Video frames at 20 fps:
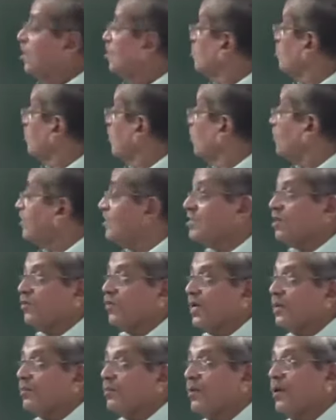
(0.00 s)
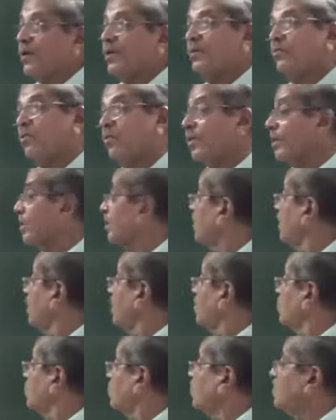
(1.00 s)
So therefore this is of higher priority over.
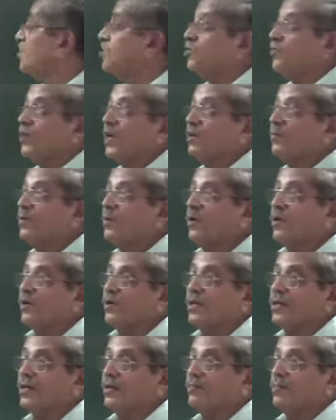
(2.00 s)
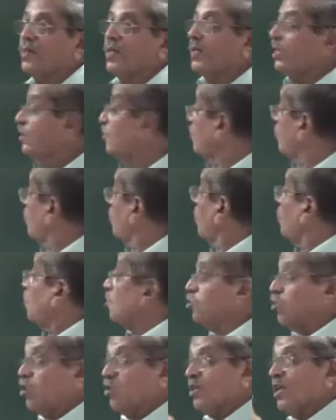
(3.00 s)
So this is of higher priority. Even though
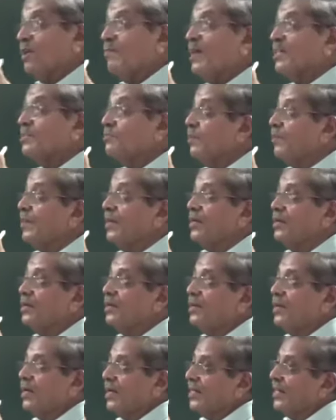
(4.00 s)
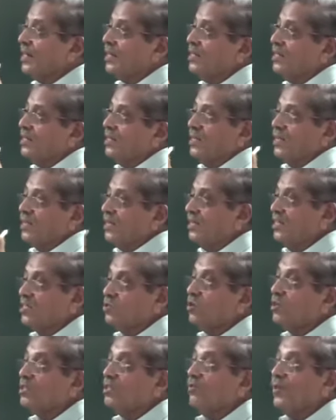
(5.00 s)
total mass may be higher, it is
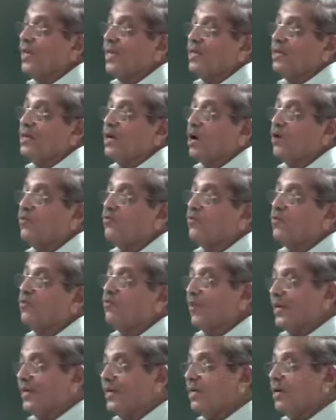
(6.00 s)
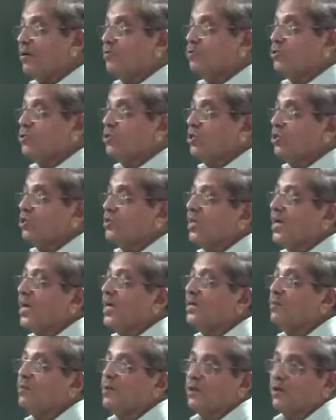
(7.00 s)
not the way of finding out the
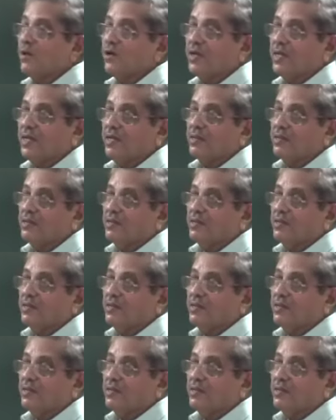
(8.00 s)
higher priority.